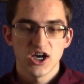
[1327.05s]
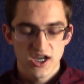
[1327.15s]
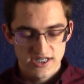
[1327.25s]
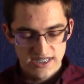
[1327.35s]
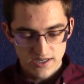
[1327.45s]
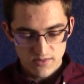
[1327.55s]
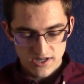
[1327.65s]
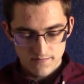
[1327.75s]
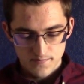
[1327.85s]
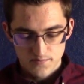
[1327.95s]
a
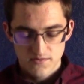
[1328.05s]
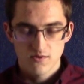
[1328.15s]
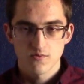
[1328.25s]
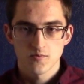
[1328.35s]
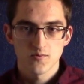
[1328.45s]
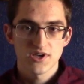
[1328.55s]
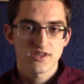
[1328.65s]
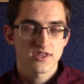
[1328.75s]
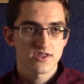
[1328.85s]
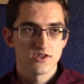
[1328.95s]
demon
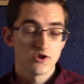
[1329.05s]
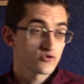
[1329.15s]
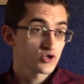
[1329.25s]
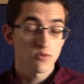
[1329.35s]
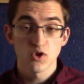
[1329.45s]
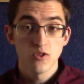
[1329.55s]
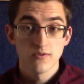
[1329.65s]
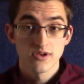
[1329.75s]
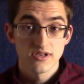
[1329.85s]
with no trouble,